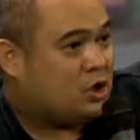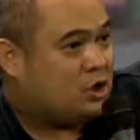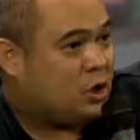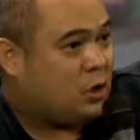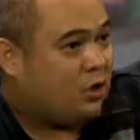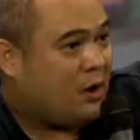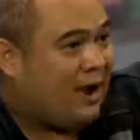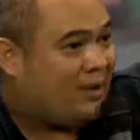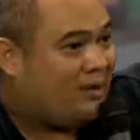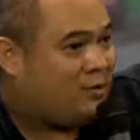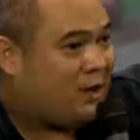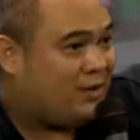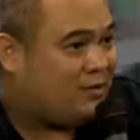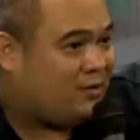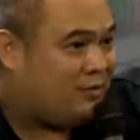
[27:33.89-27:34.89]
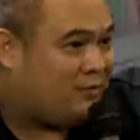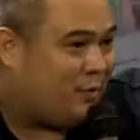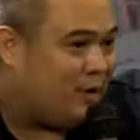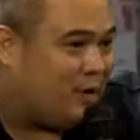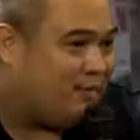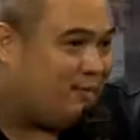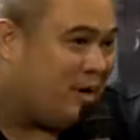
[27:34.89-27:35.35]
So I try to
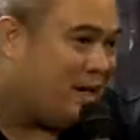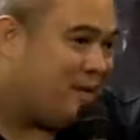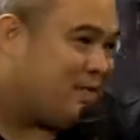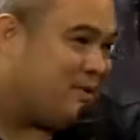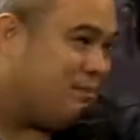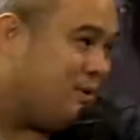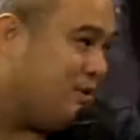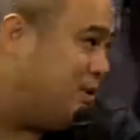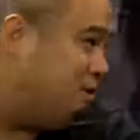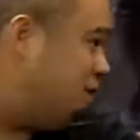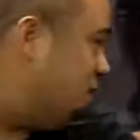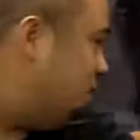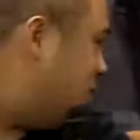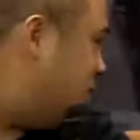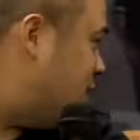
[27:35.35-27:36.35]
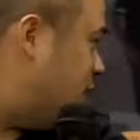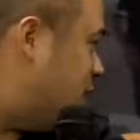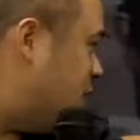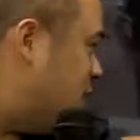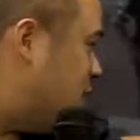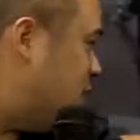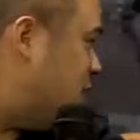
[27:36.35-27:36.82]
avoid the bus, but there's another
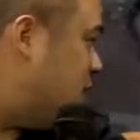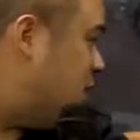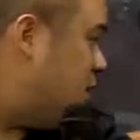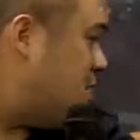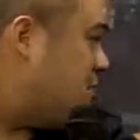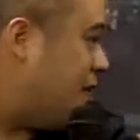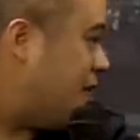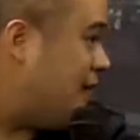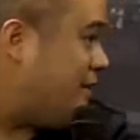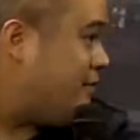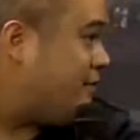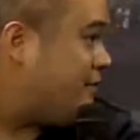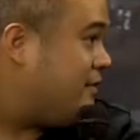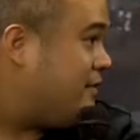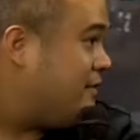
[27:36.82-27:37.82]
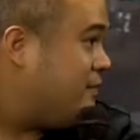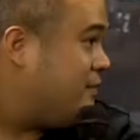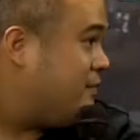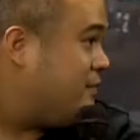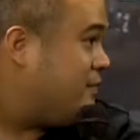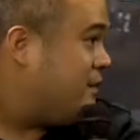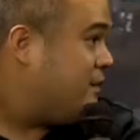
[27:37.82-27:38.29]
car on my left.
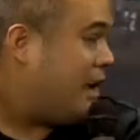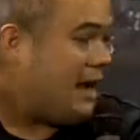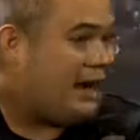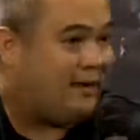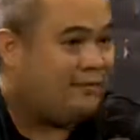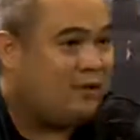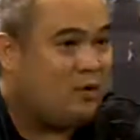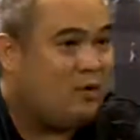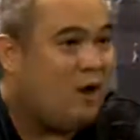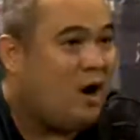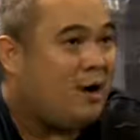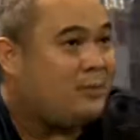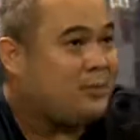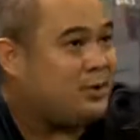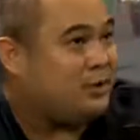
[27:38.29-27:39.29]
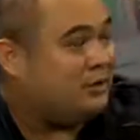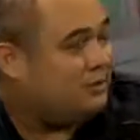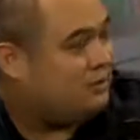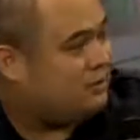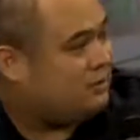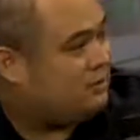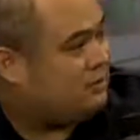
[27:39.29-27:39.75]
I have no
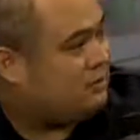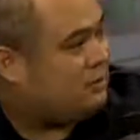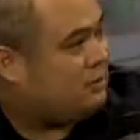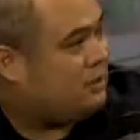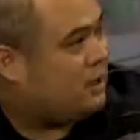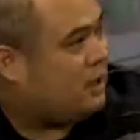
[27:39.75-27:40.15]
option but